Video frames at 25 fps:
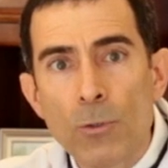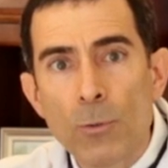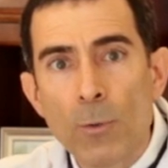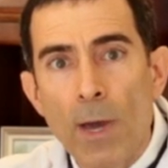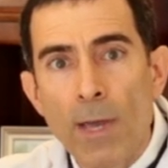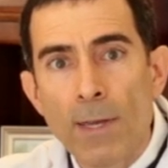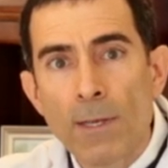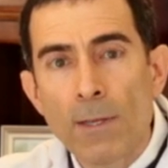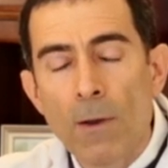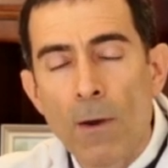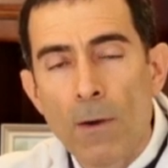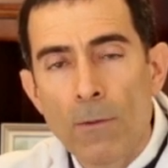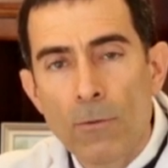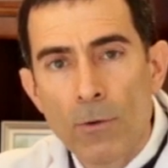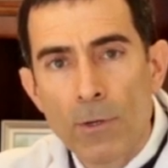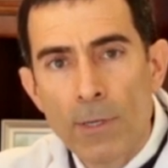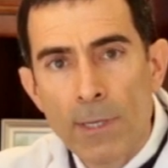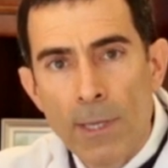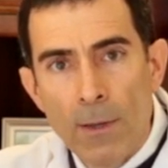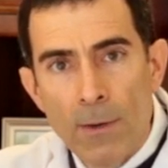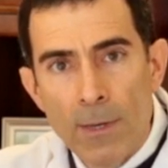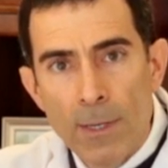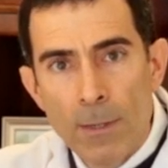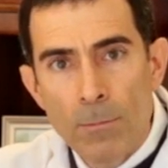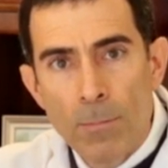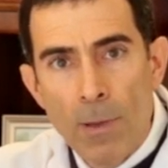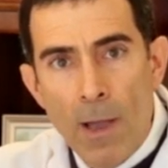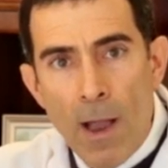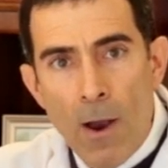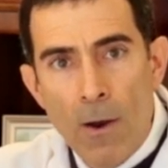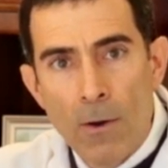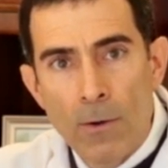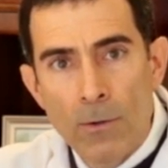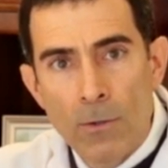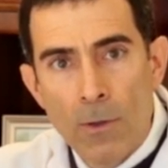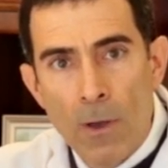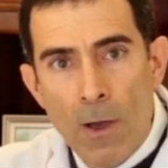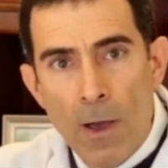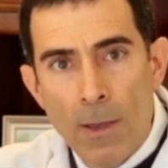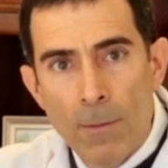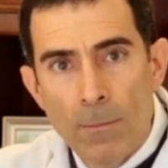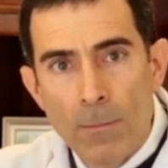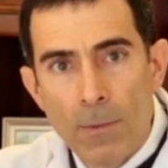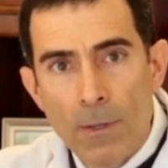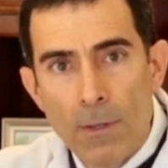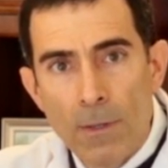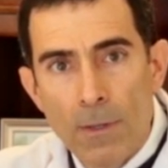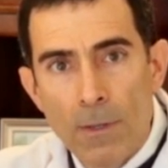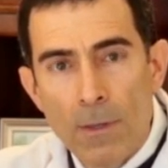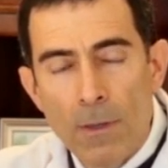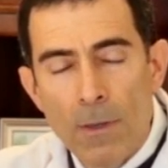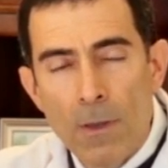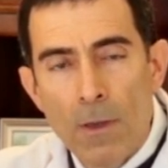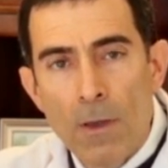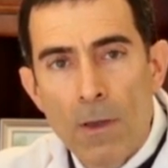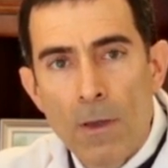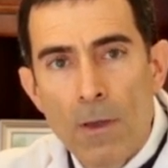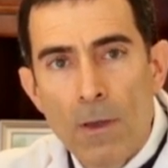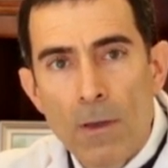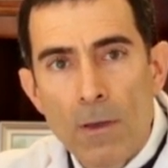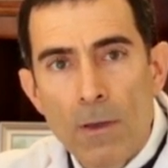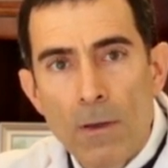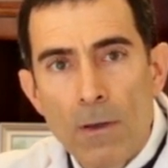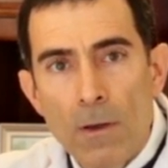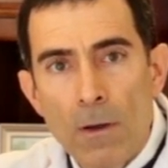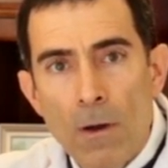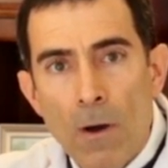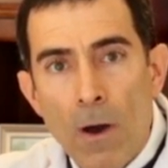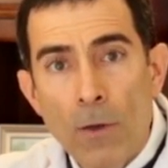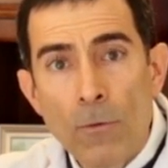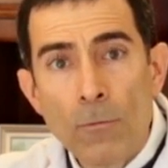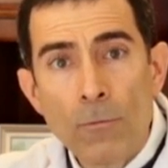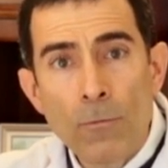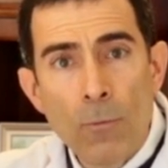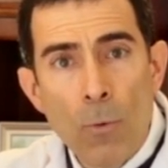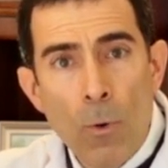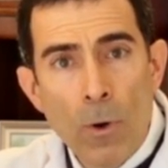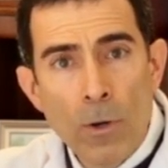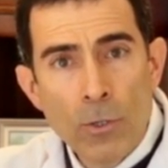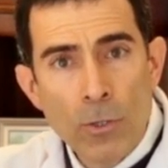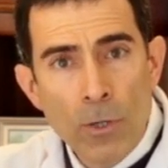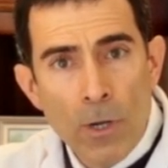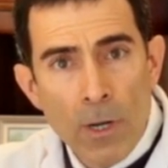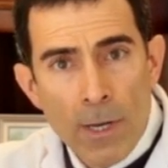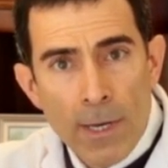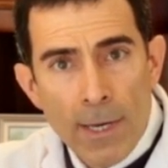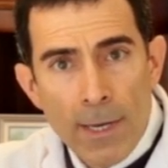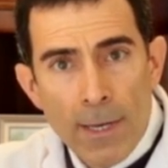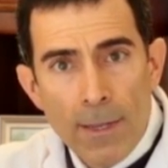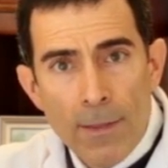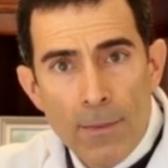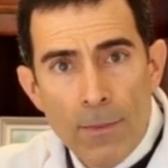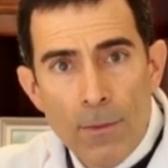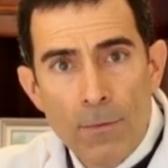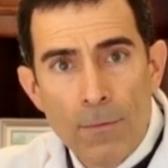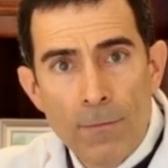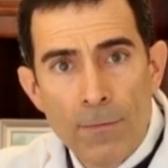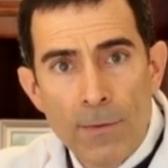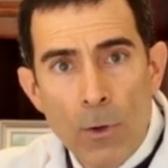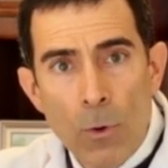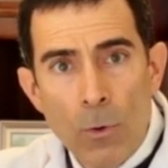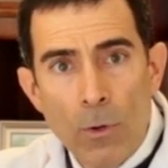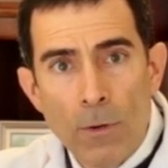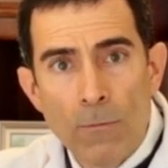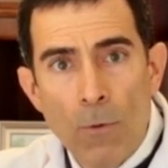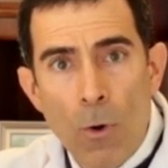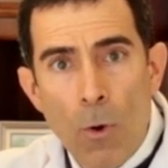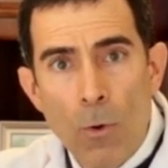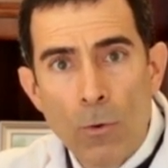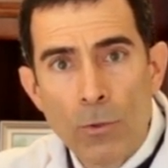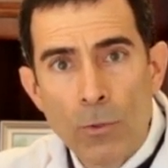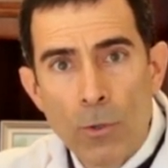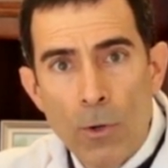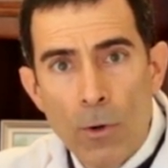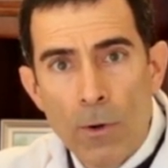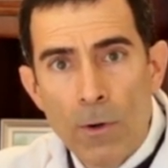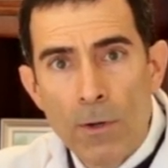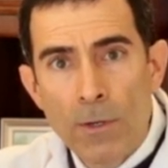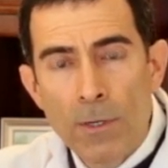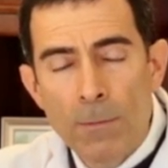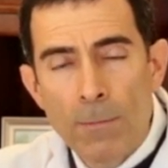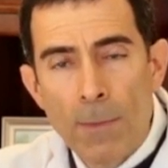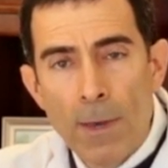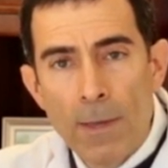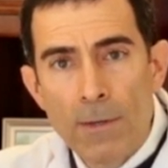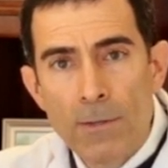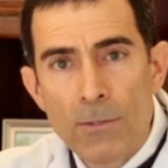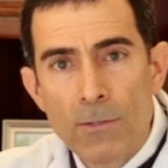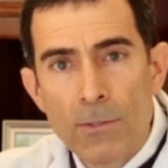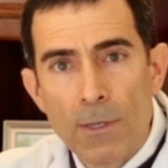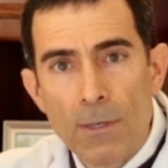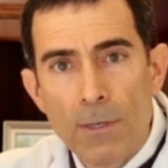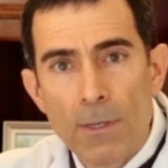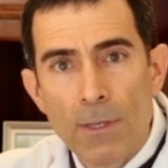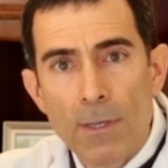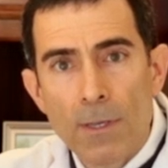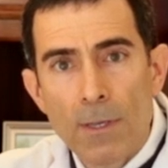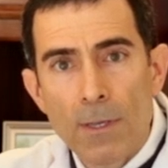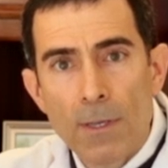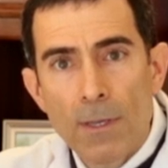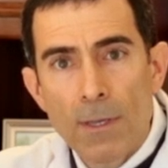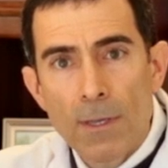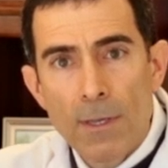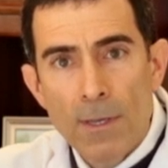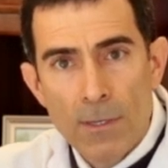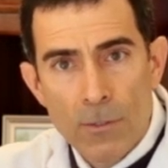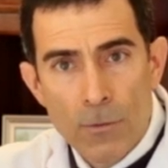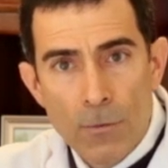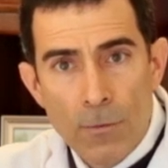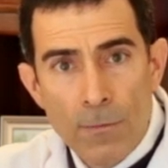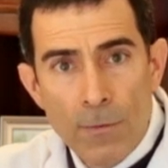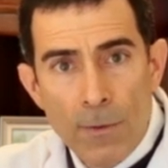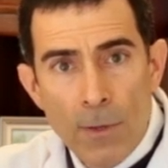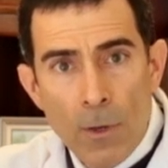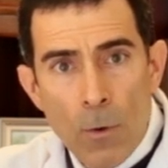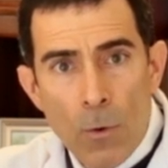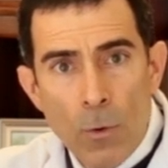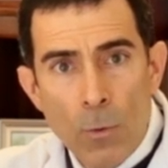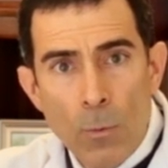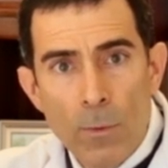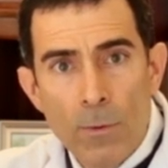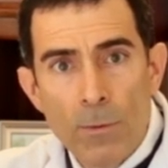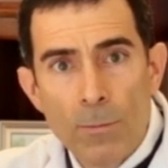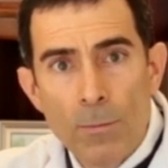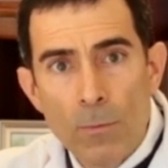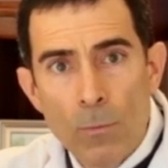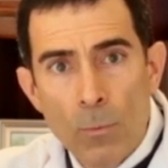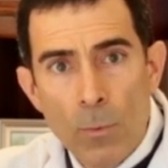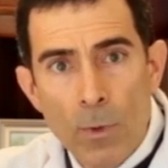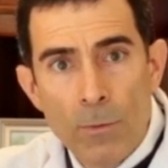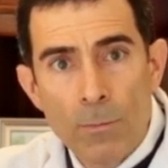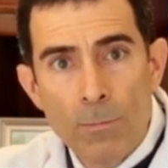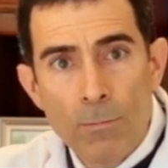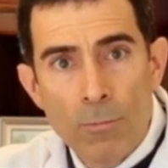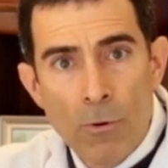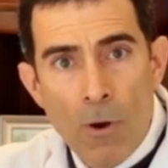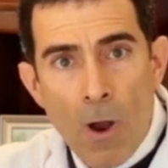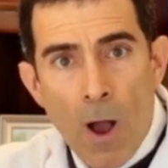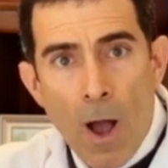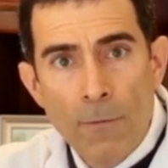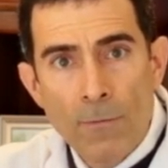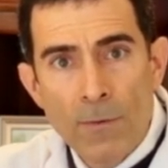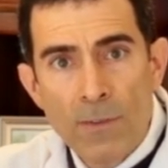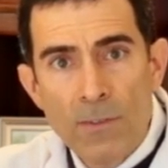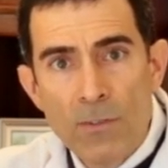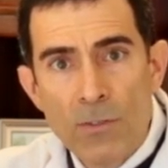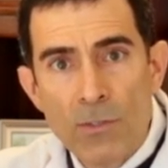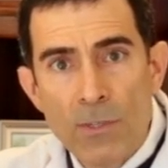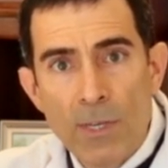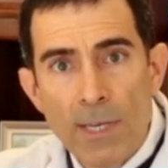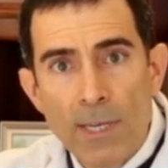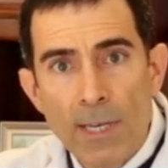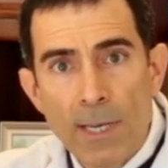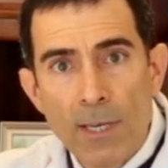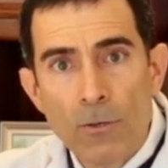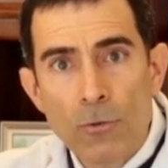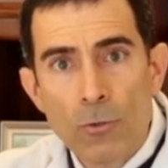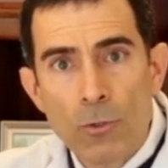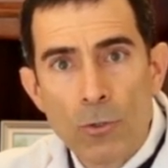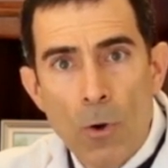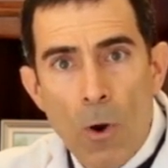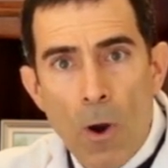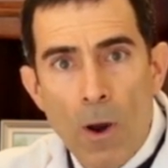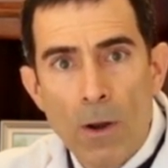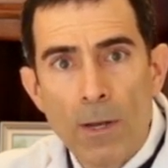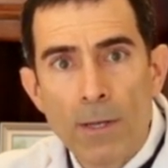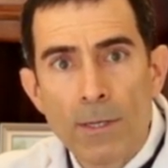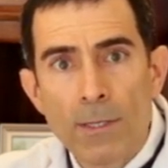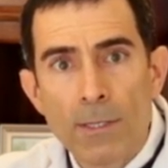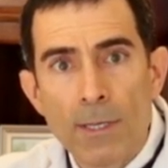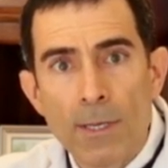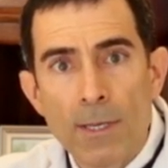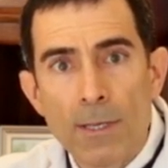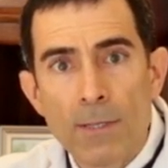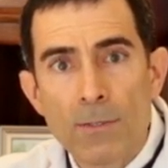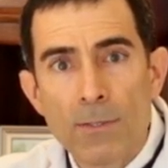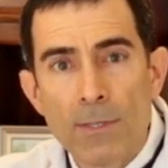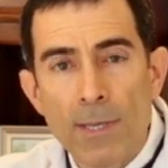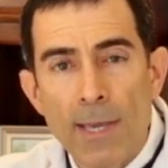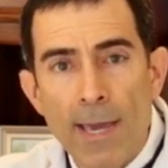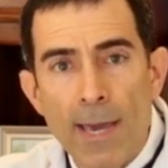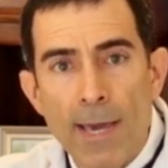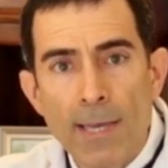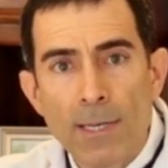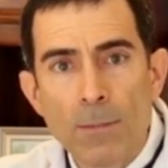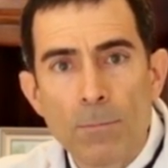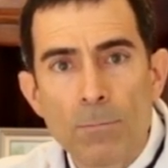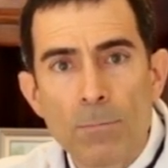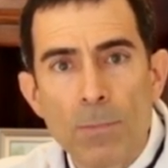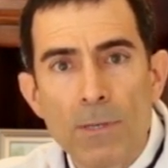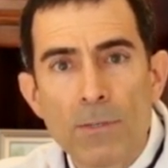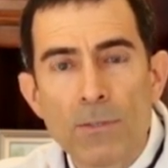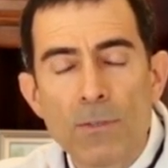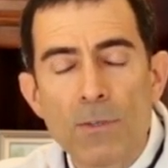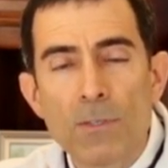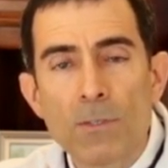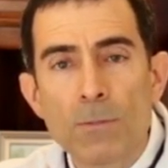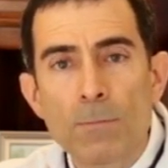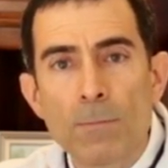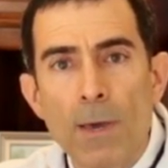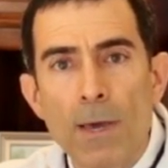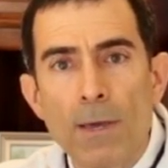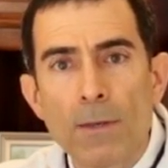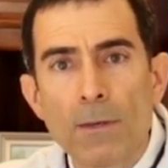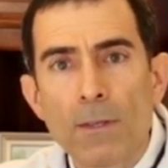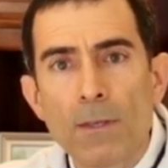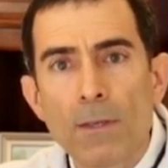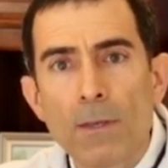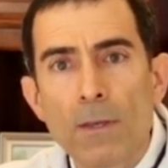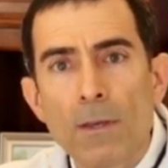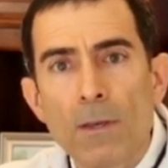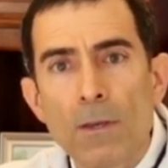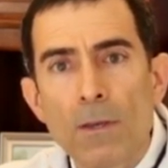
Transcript: to any other healing paradigm. Unfortunately, the field of alternative medicine is filled with profit-seeking charlatans and businessmen